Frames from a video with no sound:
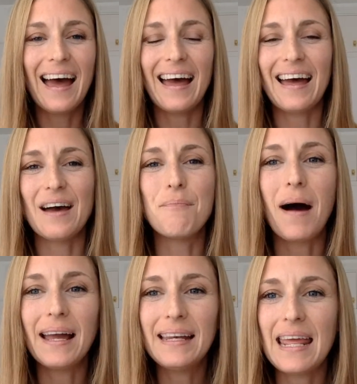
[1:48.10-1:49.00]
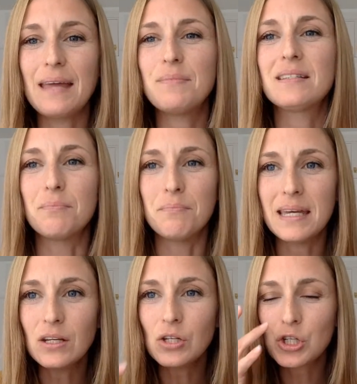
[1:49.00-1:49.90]
my name is
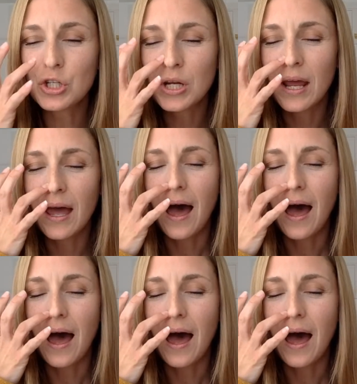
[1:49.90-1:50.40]
Mish.